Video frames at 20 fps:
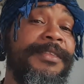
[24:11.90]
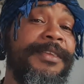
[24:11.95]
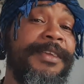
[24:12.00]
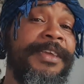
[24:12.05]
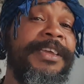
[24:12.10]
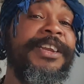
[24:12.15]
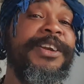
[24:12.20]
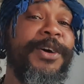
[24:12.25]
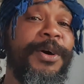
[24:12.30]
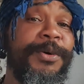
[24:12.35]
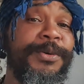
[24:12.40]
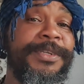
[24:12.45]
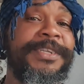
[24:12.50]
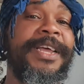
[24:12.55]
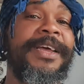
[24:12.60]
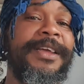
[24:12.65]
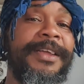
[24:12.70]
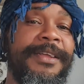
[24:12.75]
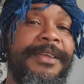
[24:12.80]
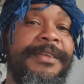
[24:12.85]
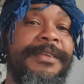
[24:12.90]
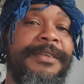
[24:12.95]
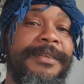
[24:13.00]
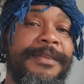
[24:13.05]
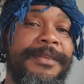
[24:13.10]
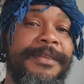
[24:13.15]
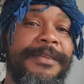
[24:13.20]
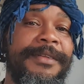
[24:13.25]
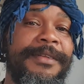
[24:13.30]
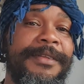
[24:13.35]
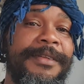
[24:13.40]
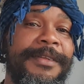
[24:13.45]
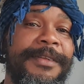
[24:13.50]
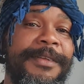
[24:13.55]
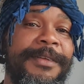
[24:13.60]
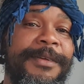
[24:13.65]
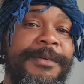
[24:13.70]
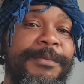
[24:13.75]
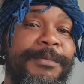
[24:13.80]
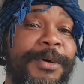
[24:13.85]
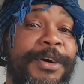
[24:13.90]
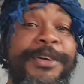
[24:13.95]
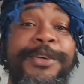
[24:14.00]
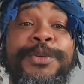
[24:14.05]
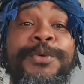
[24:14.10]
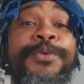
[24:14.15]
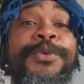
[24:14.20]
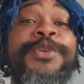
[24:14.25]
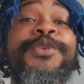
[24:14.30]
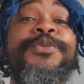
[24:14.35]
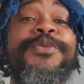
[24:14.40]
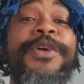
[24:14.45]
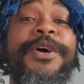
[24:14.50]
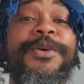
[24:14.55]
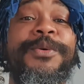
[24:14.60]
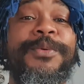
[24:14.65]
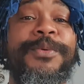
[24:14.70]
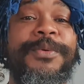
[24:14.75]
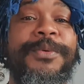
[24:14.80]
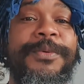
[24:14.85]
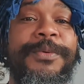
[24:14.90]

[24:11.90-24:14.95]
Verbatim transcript: he knows that. But do you know?